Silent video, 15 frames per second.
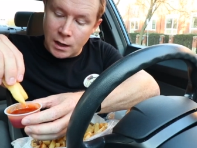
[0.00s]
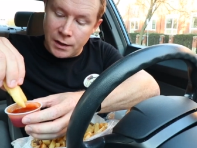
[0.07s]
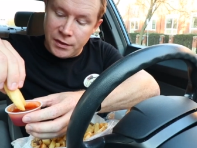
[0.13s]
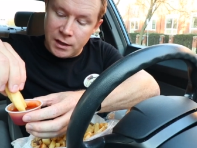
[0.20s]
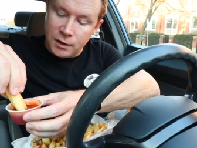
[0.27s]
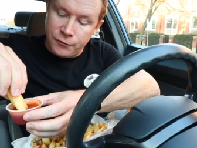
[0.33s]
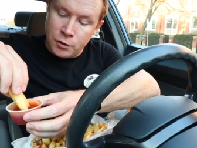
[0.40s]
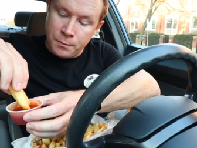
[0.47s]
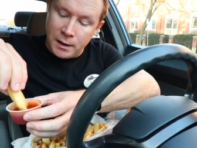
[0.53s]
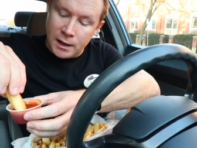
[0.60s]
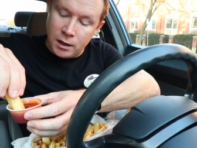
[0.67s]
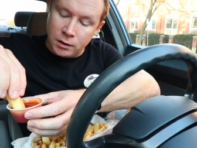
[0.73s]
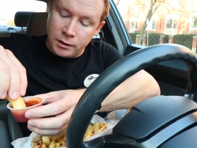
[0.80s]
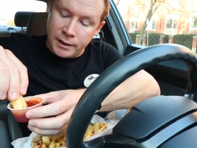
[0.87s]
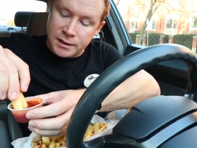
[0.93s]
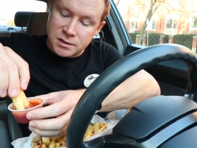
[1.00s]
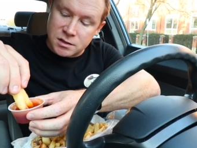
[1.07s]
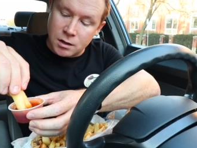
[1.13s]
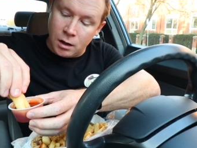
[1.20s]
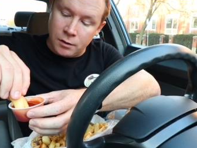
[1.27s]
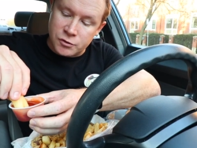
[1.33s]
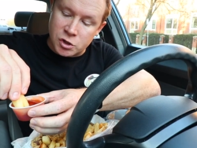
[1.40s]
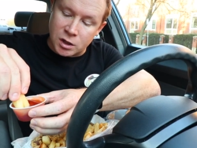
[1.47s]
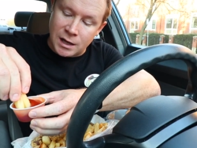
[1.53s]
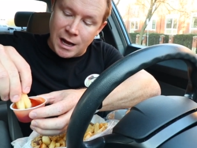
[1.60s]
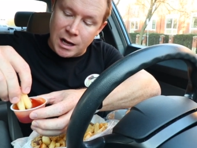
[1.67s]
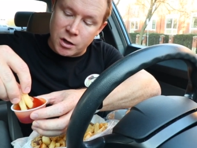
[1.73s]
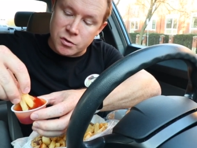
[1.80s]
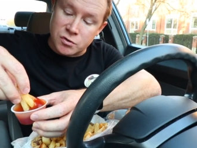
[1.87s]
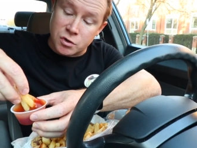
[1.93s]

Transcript: I think if you made a list of Chicago's